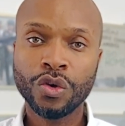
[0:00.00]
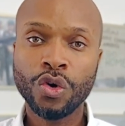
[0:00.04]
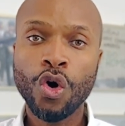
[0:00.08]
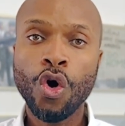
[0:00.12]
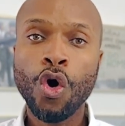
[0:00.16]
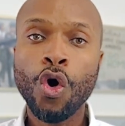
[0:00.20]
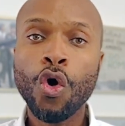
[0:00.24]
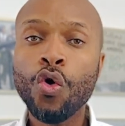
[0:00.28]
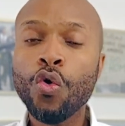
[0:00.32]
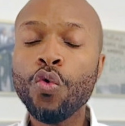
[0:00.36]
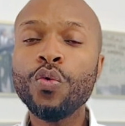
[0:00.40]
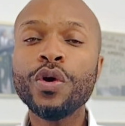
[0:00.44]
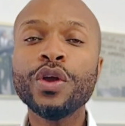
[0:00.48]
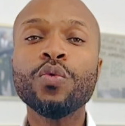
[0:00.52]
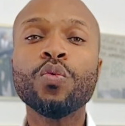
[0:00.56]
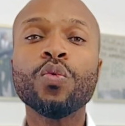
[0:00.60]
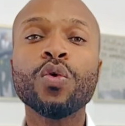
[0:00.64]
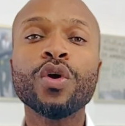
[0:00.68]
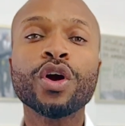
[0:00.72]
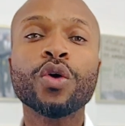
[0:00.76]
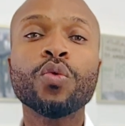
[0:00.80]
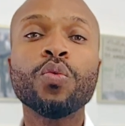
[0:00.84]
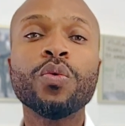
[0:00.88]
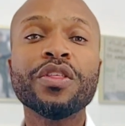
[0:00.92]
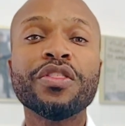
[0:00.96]
who we
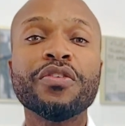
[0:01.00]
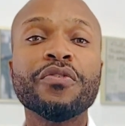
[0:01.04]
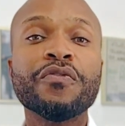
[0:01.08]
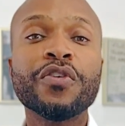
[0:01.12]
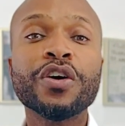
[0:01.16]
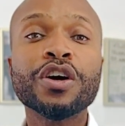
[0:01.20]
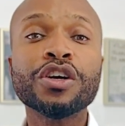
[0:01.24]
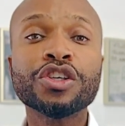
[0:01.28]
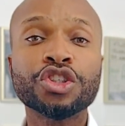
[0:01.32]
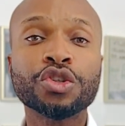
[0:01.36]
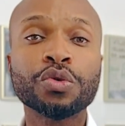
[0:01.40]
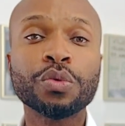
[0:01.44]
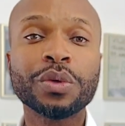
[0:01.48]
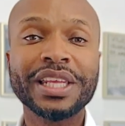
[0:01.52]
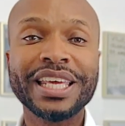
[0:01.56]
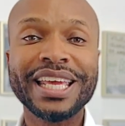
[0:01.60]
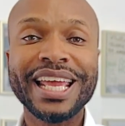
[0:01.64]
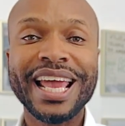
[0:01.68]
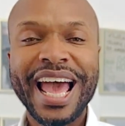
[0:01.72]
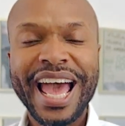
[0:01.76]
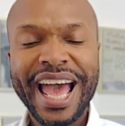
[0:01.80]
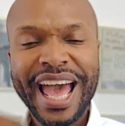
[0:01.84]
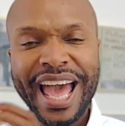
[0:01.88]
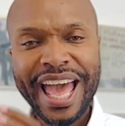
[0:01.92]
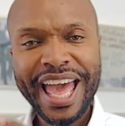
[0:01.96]
work with virtually
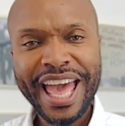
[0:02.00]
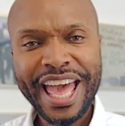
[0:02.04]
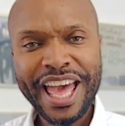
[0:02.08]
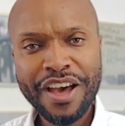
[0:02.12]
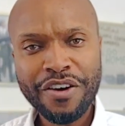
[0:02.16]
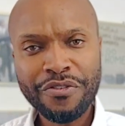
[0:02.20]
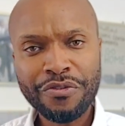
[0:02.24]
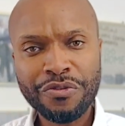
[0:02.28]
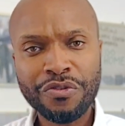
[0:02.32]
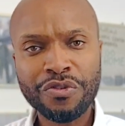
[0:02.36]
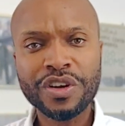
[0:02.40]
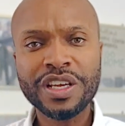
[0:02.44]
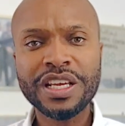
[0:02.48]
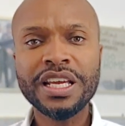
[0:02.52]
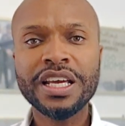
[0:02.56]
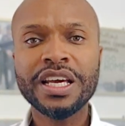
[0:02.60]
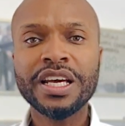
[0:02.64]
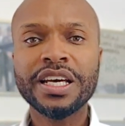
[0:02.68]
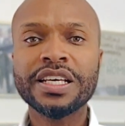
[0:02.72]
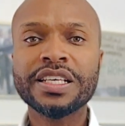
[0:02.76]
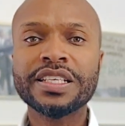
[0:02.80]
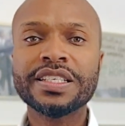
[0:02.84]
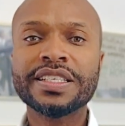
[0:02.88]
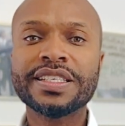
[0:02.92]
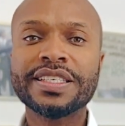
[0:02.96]
every
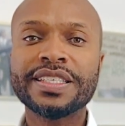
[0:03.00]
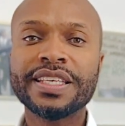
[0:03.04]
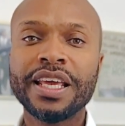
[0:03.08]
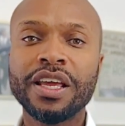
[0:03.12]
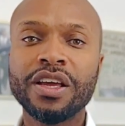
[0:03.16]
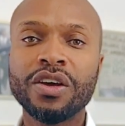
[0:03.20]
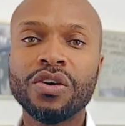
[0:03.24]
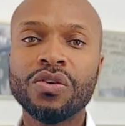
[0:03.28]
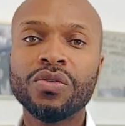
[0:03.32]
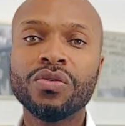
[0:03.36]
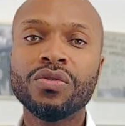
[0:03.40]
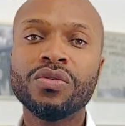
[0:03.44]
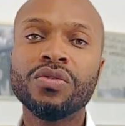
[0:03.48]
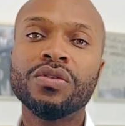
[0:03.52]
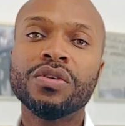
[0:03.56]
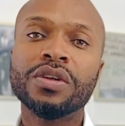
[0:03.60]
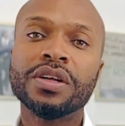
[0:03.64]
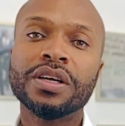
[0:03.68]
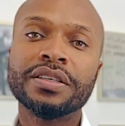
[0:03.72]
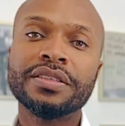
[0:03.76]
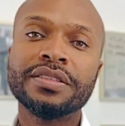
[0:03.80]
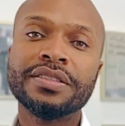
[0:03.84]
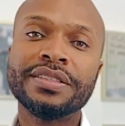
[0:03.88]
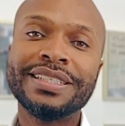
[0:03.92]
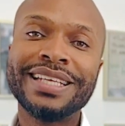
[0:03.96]
single
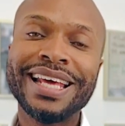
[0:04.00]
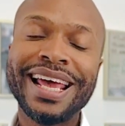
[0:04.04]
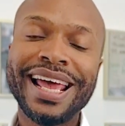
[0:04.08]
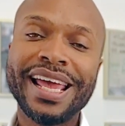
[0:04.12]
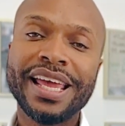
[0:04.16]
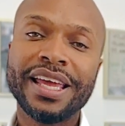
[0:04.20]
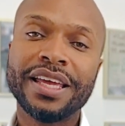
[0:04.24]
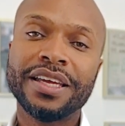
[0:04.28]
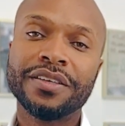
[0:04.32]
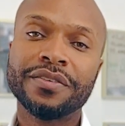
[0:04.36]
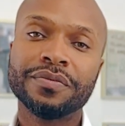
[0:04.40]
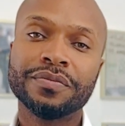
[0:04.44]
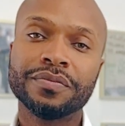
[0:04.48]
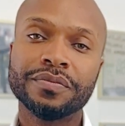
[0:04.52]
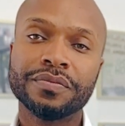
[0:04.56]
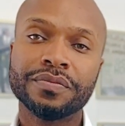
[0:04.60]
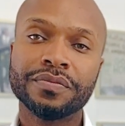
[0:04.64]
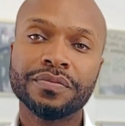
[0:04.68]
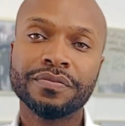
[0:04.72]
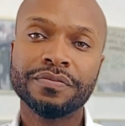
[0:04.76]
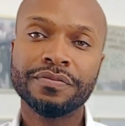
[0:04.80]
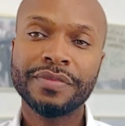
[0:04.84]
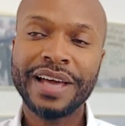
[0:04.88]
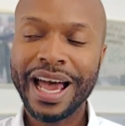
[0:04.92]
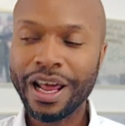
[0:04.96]
day?
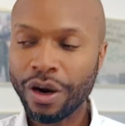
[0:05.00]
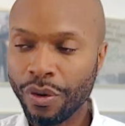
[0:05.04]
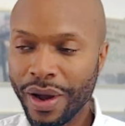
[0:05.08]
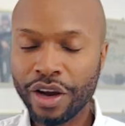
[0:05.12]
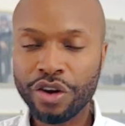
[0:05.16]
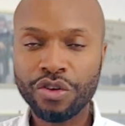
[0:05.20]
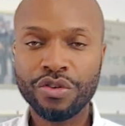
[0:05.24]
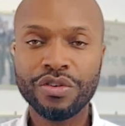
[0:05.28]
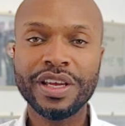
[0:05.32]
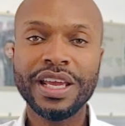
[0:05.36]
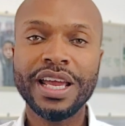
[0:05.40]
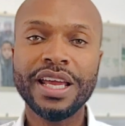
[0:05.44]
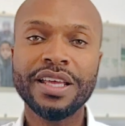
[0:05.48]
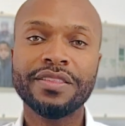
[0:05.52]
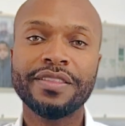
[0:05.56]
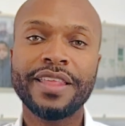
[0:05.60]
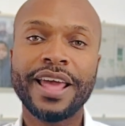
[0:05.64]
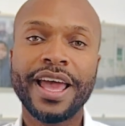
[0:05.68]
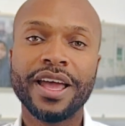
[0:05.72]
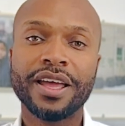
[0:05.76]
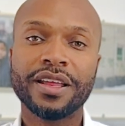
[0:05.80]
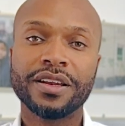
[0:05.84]
How do I create that?